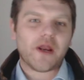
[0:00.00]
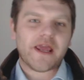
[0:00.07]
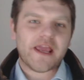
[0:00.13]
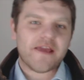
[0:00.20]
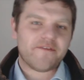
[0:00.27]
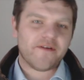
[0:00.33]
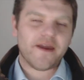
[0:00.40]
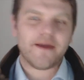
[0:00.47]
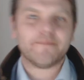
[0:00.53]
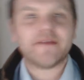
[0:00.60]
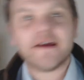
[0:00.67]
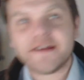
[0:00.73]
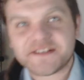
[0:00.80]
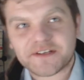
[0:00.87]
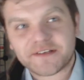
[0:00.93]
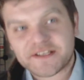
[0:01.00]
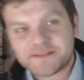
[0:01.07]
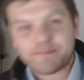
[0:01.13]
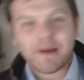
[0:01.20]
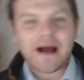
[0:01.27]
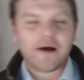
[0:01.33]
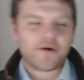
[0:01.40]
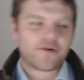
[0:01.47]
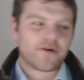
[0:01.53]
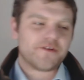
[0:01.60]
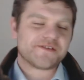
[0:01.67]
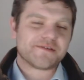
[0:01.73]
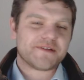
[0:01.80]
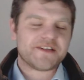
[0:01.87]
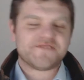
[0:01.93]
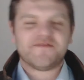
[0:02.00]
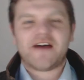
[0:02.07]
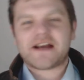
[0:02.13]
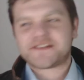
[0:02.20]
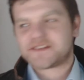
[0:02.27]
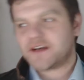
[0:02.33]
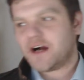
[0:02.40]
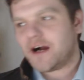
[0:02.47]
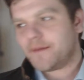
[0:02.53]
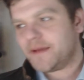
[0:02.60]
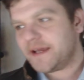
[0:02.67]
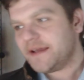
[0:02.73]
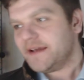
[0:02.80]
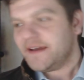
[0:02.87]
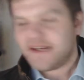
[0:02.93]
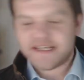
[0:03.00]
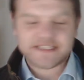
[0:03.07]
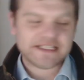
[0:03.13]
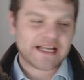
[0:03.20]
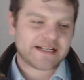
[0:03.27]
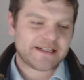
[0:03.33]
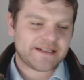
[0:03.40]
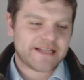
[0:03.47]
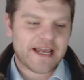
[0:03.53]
They don't believe him that he's got this battle cruiser and this vast army.